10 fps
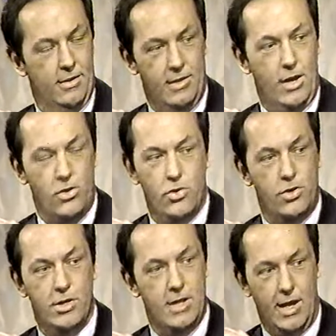that you
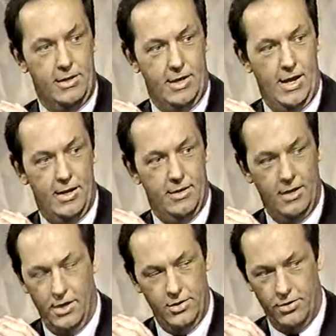could not get
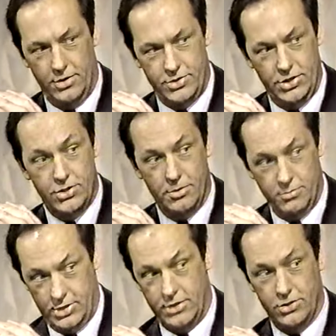under a system
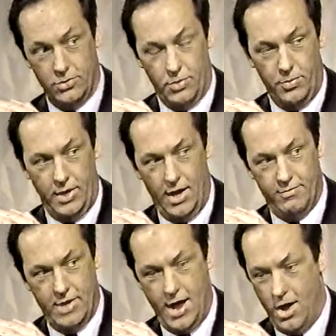such as the one we
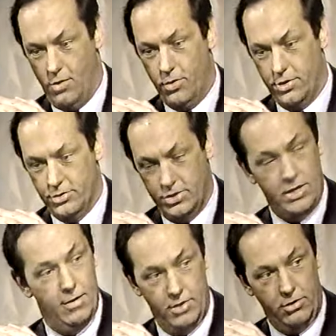have now where you just
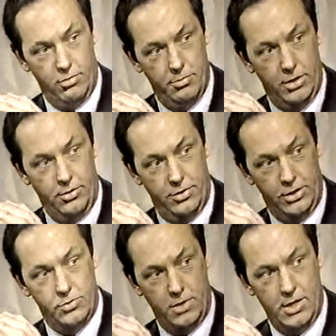have incremental
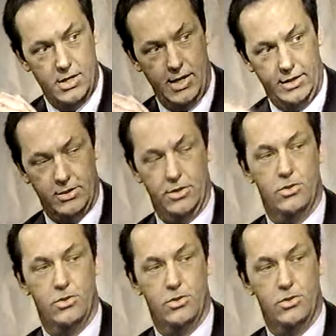things with indexing.